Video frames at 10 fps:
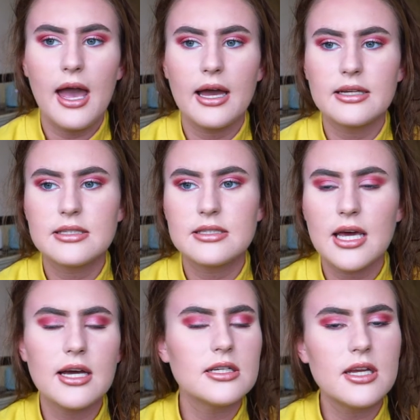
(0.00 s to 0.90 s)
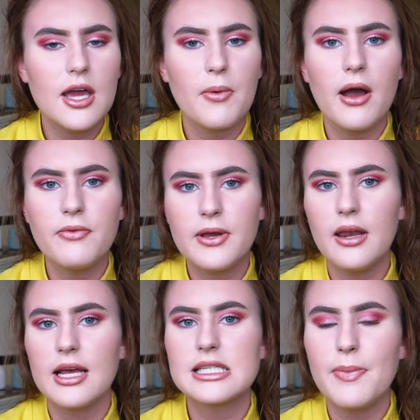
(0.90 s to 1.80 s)
and I don't know I
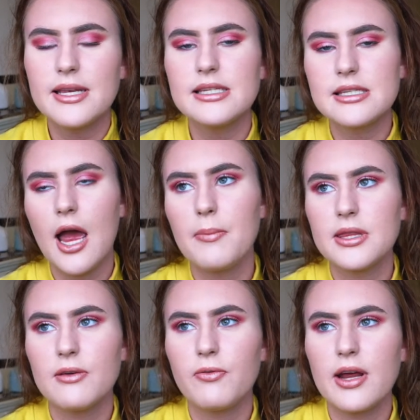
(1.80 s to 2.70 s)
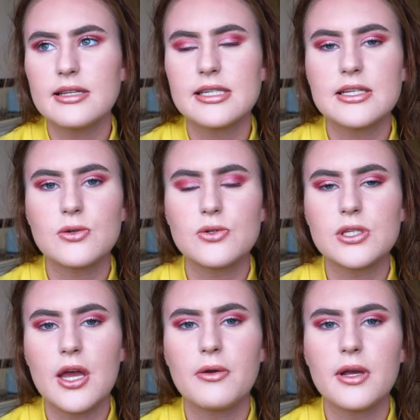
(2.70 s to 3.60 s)
feel like spending time with your friends is
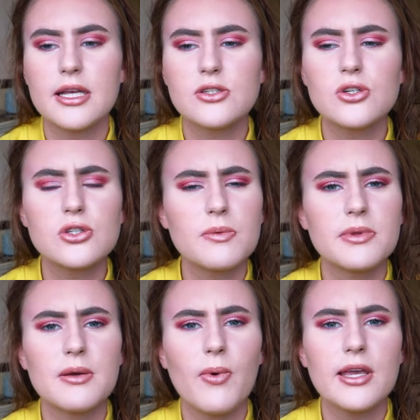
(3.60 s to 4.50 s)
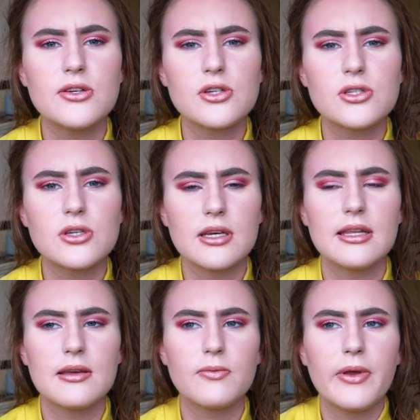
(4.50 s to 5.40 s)
also is just something where you just
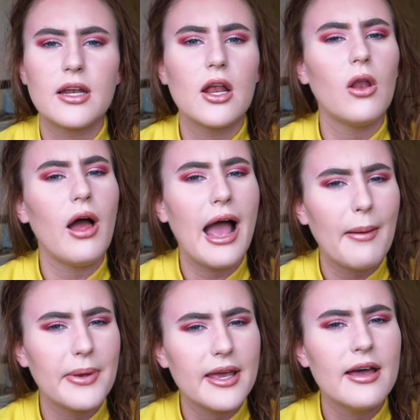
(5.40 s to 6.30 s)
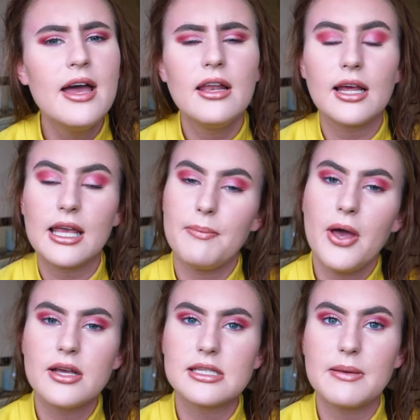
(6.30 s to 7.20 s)
suddenly feel a lot happier like it
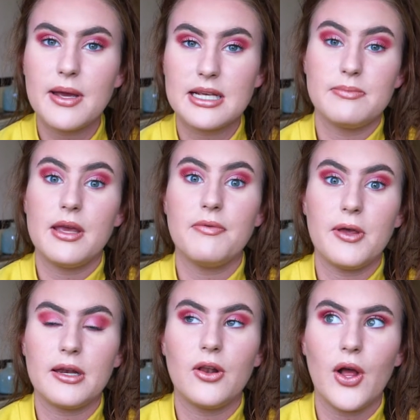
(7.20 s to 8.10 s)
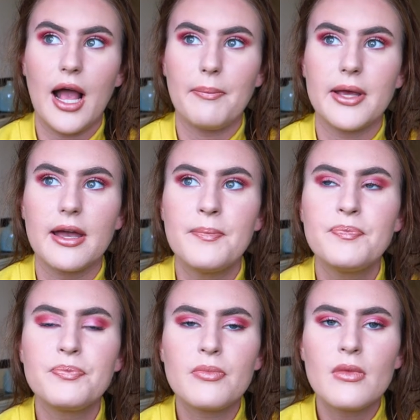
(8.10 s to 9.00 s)
personally makes me feel a lot happier
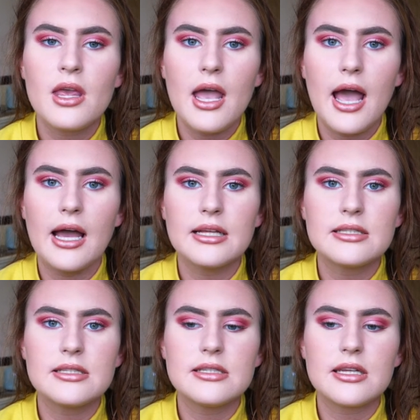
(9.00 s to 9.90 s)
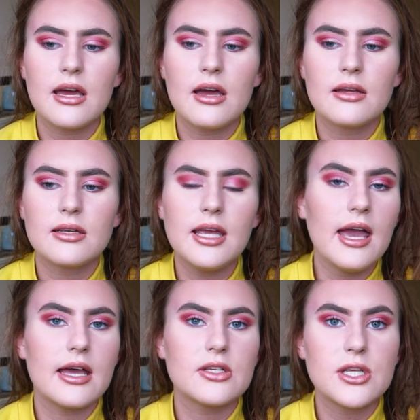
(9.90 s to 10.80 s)
and
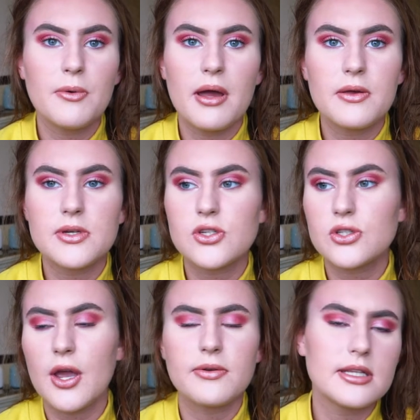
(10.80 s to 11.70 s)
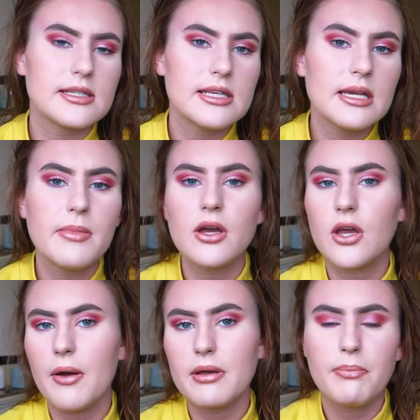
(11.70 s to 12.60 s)
yeah so whether it's just going to the cinema
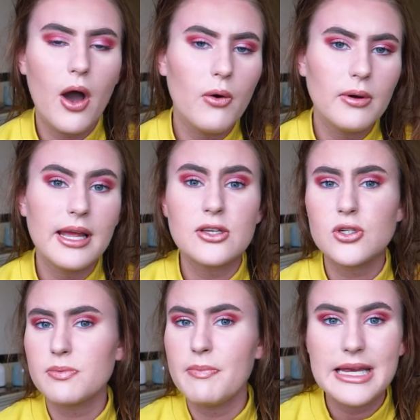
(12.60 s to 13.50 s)
going bowling just